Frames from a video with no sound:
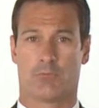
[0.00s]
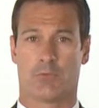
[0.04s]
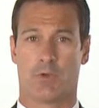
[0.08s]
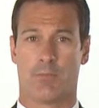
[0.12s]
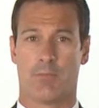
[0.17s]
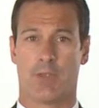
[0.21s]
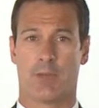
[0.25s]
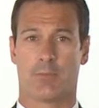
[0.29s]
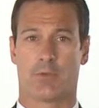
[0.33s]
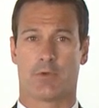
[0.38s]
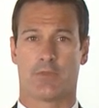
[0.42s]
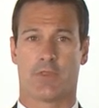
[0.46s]

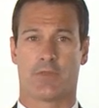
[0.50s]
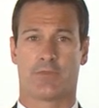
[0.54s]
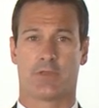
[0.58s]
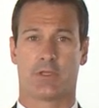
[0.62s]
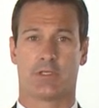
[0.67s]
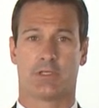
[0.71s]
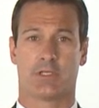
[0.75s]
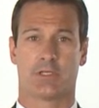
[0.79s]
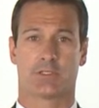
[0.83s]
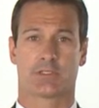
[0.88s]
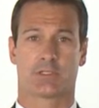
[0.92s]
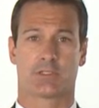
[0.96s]
Remember that
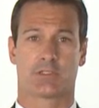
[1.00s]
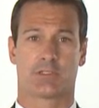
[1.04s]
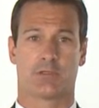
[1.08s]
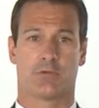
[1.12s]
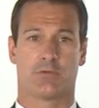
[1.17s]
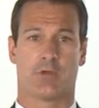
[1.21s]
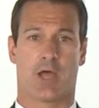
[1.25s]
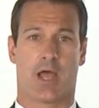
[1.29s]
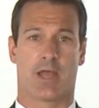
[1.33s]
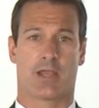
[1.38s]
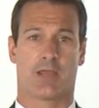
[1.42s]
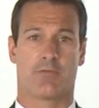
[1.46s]
the discs
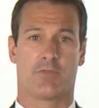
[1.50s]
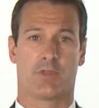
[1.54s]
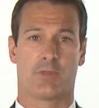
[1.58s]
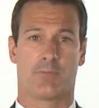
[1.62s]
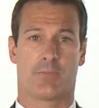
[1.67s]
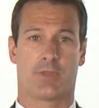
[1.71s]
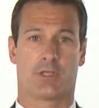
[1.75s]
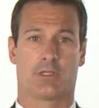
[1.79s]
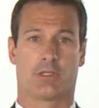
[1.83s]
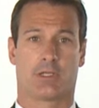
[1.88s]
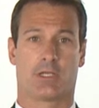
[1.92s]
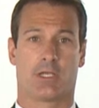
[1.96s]
do not have the
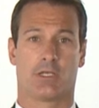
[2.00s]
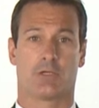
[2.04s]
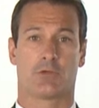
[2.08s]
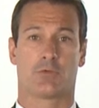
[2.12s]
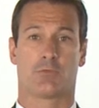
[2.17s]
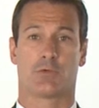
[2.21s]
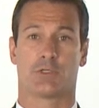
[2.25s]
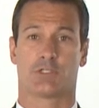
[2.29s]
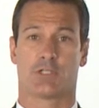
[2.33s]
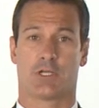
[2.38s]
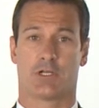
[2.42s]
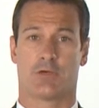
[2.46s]
ability
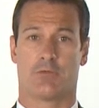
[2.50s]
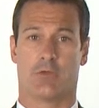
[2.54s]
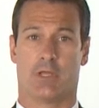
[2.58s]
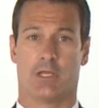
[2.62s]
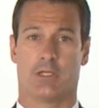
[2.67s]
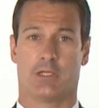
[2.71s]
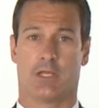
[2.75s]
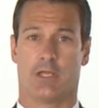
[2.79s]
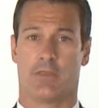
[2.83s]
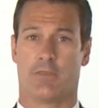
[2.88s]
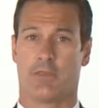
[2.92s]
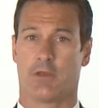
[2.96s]
to
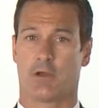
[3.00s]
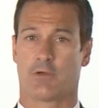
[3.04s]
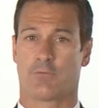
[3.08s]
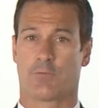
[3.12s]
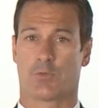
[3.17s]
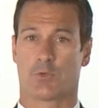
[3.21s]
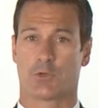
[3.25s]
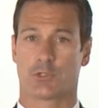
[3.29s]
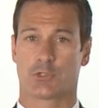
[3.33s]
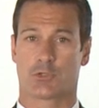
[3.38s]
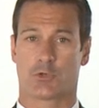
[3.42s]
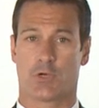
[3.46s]
regenerate, and
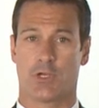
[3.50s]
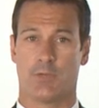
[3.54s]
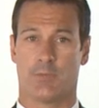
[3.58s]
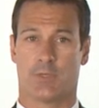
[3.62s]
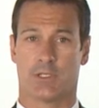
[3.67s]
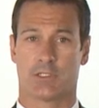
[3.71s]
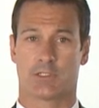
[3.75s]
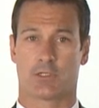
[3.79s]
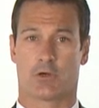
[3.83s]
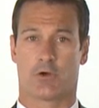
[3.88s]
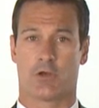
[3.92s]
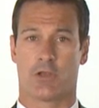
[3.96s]
therefore
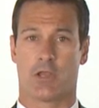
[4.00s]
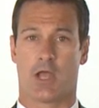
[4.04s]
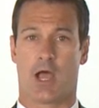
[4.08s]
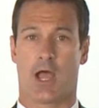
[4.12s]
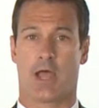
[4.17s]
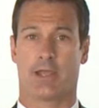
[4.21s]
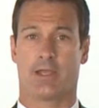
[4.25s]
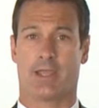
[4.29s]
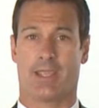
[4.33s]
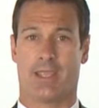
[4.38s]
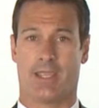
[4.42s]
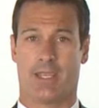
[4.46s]
treatments are
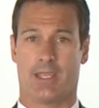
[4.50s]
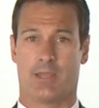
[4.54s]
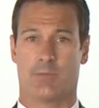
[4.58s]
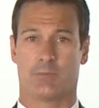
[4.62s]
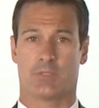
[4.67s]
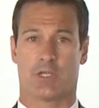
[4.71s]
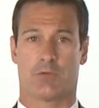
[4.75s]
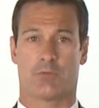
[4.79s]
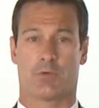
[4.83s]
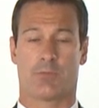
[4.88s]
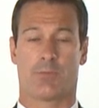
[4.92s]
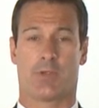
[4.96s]
not
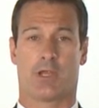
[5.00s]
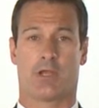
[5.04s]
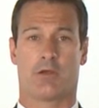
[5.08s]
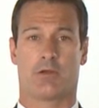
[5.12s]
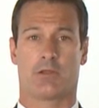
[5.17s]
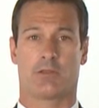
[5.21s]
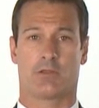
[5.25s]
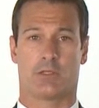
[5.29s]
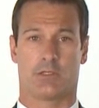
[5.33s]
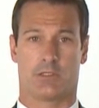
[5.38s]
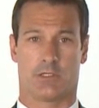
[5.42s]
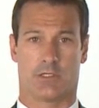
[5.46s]
aimed at
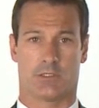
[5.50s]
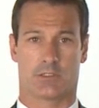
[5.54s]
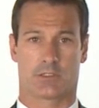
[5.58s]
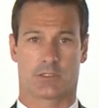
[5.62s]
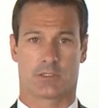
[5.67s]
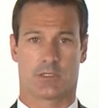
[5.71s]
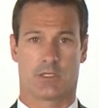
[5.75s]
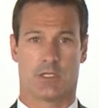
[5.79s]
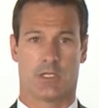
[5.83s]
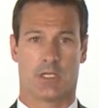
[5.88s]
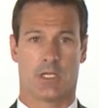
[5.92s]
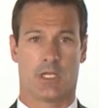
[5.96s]
repairing the
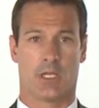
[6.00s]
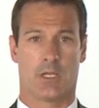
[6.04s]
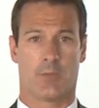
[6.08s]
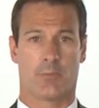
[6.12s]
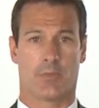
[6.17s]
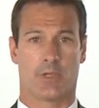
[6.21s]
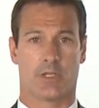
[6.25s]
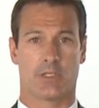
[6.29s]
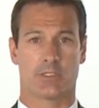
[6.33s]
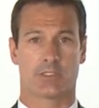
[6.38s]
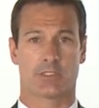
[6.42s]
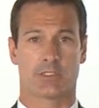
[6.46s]
disc,
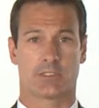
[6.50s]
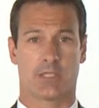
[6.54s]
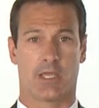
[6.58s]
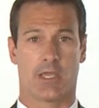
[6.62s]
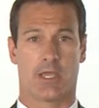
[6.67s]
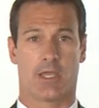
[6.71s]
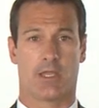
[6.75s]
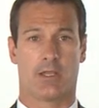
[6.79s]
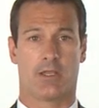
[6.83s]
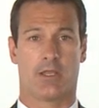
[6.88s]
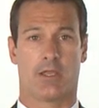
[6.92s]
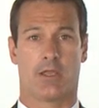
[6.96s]
but
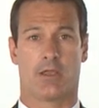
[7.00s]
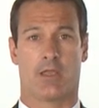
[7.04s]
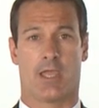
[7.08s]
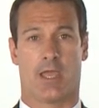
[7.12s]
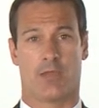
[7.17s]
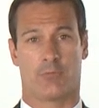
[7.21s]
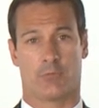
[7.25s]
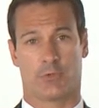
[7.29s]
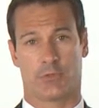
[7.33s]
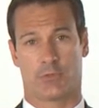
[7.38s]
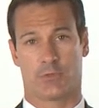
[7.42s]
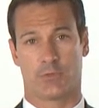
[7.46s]
instead
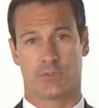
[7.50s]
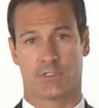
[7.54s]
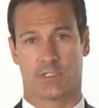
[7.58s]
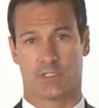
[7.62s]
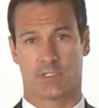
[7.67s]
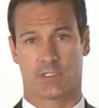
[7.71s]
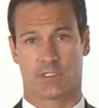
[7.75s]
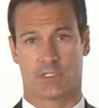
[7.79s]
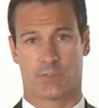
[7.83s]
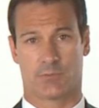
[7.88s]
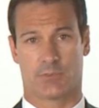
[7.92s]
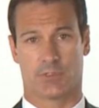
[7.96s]
at
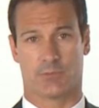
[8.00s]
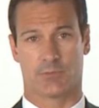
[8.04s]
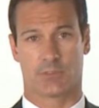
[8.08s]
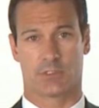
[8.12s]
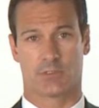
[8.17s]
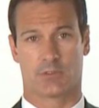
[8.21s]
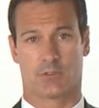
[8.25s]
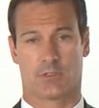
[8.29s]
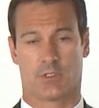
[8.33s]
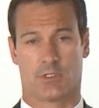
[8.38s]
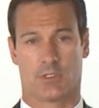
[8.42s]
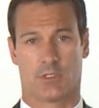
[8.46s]
reducing
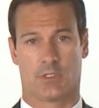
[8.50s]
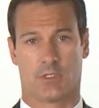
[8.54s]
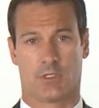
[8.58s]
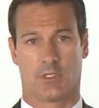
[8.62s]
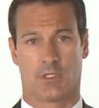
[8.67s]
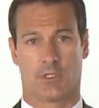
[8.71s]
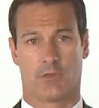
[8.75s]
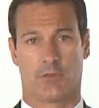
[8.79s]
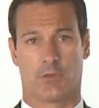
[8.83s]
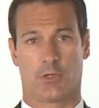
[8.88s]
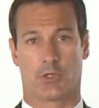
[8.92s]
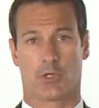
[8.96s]
symptoms.
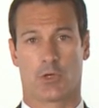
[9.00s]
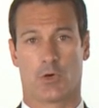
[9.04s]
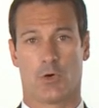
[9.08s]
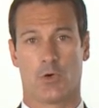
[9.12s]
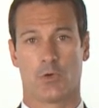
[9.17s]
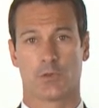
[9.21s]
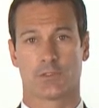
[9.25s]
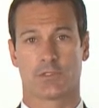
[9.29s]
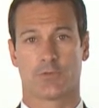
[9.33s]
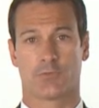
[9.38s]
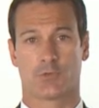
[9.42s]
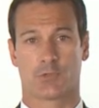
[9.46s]
The
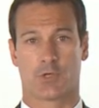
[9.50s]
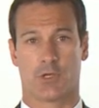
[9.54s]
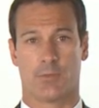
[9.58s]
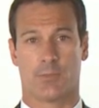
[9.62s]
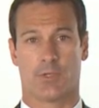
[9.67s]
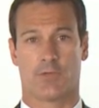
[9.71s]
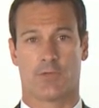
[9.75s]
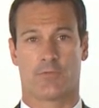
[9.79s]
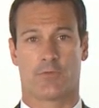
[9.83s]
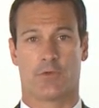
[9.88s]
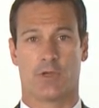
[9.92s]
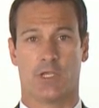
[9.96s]
goals of
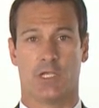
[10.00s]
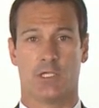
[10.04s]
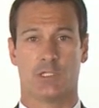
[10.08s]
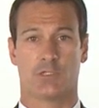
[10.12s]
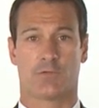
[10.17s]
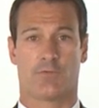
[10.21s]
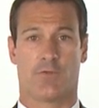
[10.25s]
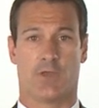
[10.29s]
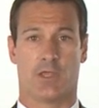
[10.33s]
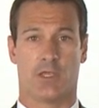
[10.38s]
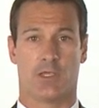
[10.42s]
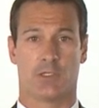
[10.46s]
treatment for
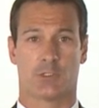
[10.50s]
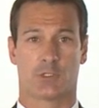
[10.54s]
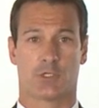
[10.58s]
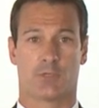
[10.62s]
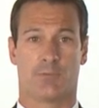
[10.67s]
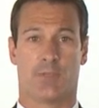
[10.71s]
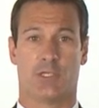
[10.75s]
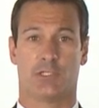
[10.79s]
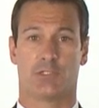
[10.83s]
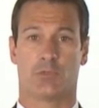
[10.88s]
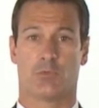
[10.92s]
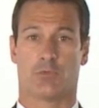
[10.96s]
each phase
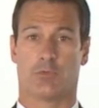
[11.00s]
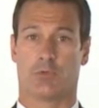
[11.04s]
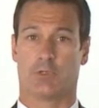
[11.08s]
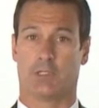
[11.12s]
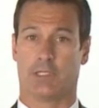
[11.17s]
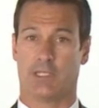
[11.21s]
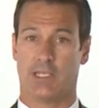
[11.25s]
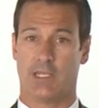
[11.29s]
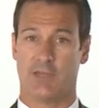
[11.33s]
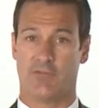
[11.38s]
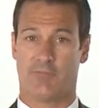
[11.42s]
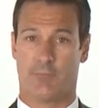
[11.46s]
should be to
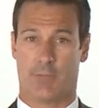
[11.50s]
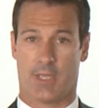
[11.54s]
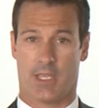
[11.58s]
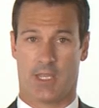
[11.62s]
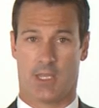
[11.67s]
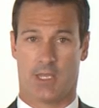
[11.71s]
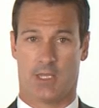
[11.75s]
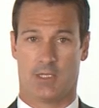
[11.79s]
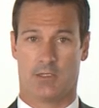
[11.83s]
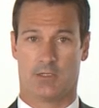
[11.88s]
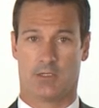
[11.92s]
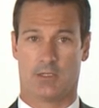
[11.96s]
relieve
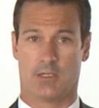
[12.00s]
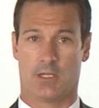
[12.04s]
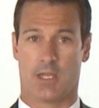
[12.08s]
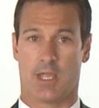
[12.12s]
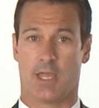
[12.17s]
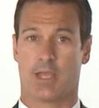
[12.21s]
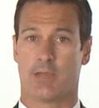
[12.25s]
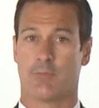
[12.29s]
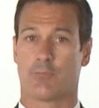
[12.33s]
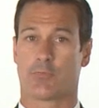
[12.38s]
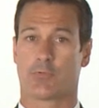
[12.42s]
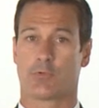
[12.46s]
pain
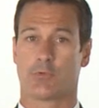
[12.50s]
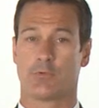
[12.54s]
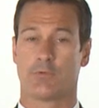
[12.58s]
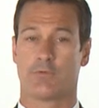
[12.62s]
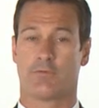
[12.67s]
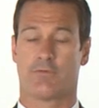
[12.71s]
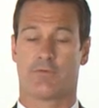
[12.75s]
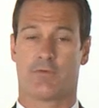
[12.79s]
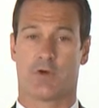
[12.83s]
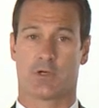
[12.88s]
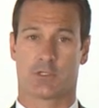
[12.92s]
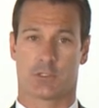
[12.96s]
and
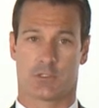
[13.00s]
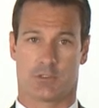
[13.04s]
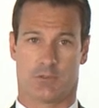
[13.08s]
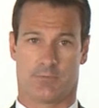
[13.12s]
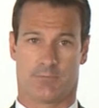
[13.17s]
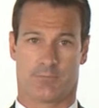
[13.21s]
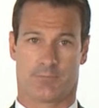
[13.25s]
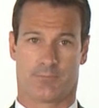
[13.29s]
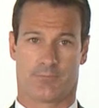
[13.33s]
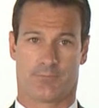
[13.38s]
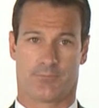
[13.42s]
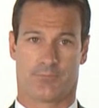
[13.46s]
improve function.